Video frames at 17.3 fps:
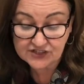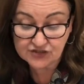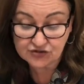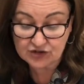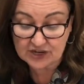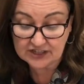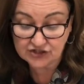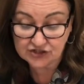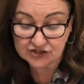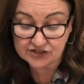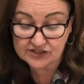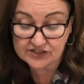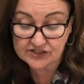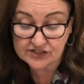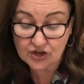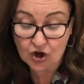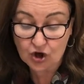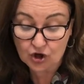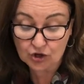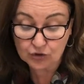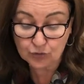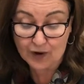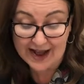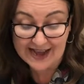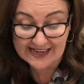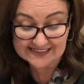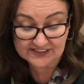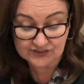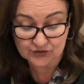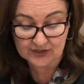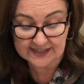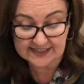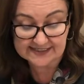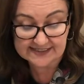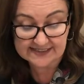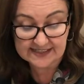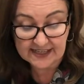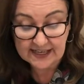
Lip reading: structures called rhizoids.